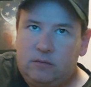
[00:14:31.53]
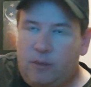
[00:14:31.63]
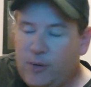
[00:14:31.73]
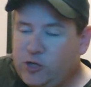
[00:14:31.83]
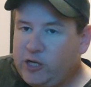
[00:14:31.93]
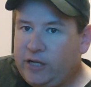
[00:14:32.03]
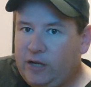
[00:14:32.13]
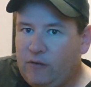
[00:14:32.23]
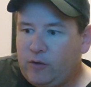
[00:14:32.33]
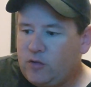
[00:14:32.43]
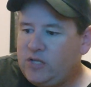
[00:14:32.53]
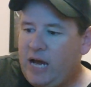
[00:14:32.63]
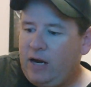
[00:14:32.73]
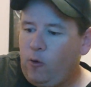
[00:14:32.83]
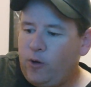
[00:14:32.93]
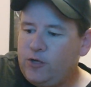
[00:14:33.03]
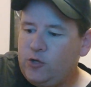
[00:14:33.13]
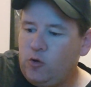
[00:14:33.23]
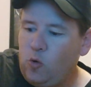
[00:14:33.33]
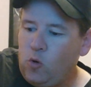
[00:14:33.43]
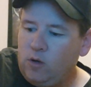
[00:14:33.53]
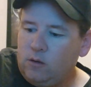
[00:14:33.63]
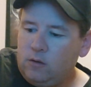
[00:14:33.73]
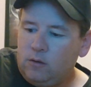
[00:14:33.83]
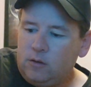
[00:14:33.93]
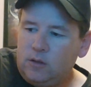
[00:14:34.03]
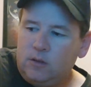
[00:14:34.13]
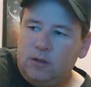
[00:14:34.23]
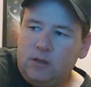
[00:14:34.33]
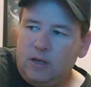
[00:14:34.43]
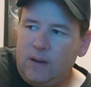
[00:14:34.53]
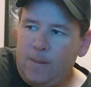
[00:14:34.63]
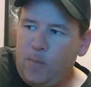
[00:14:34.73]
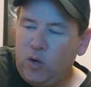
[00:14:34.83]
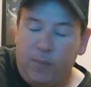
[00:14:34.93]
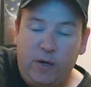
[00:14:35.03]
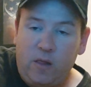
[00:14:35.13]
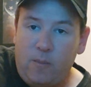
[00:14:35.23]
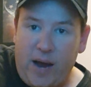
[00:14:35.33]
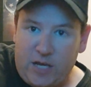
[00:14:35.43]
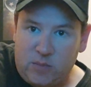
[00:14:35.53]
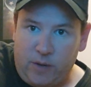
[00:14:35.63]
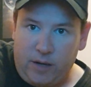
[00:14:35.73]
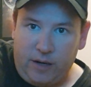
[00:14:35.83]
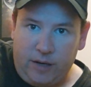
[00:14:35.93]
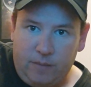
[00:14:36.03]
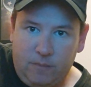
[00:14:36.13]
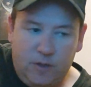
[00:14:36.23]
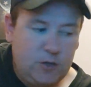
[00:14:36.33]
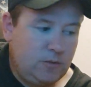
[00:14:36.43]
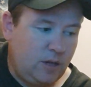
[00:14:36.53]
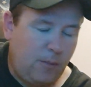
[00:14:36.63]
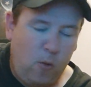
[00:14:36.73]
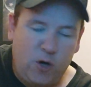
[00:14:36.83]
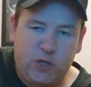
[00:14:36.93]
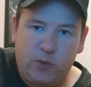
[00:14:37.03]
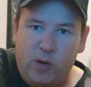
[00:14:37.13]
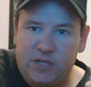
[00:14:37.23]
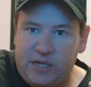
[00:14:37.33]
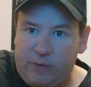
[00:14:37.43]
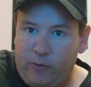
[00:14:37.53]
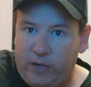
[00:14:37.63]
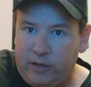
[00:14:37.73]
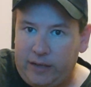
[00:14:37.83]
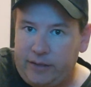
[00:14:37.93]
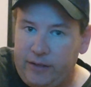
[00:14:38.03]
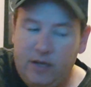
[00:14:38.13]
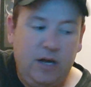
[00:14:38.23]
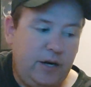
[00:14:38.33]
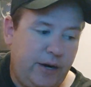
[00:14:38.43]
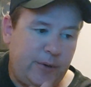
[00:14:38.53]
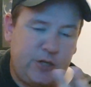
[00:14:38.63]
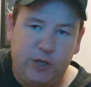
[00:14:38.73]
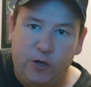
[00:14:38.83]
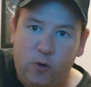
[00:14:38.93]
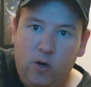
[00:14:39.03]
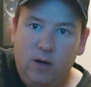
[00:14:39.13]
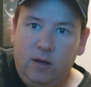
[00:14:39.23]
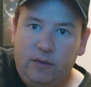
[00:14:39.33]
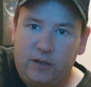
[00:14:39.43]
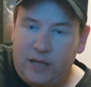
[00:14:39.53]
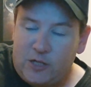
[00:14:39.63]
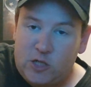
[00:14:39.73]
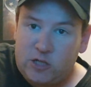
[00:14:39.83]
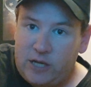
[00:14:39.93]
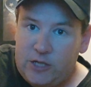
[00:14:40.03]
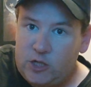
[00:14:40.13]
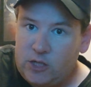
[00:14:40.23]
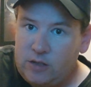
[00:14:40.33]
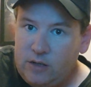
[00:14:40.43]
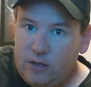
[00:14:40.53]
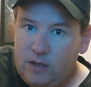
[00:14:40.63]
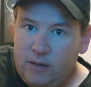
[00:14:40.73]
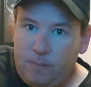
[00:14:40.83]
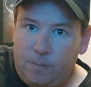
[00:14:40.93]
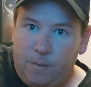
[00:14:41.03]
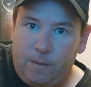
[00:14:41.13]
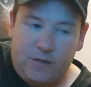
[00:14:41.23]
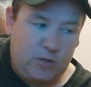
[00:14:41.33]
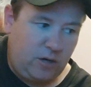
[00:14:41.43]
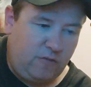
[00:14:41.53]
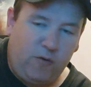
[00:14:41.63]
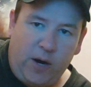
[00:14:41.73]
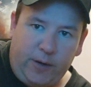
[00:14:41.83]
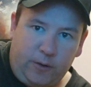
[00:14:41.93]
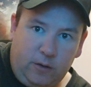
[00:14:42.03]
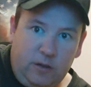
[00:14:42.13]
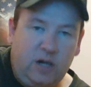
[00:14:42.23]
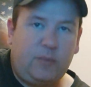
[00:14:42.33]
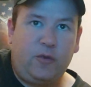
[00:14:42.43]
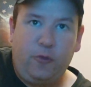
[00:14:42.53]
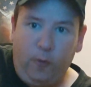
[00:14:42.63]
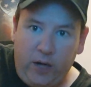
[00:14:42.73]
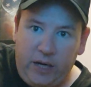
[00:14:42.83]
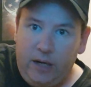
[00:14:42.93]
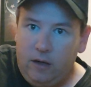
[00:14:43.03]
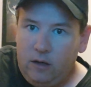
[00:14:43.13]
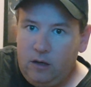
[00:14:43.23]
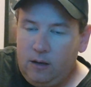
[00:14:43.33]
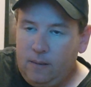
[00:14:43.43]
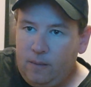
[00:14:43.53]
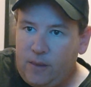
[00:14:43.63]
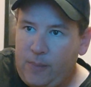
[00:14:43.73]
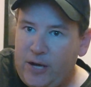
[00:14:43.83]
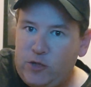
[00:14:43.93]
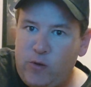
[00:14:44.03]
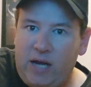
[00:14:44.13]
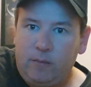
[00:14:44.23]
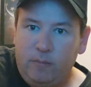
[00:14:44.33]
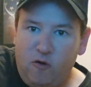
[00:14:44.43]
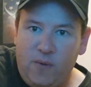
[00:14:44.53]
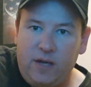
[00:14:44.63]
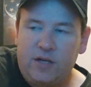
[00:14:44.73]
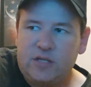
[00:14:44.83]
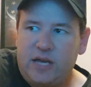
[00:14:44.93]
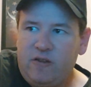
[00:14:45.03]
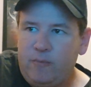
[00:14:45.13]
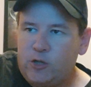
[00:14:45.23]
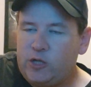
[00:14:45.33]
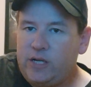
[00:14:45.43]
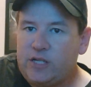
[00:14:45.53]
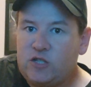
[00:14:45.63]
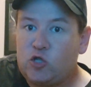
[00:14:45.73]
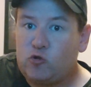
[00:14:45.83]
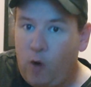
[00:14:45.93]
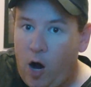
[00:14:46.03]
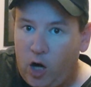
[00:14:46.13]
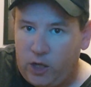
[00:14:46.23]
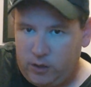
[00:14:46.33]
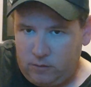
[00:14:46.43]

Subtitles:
The Michigan governor is not going to put up another mask mandate. Number 1, she wants to get reelected. Number 2, the legislation is going to fight her. Number 3, the patriotic movement in the state of Michigan is strong.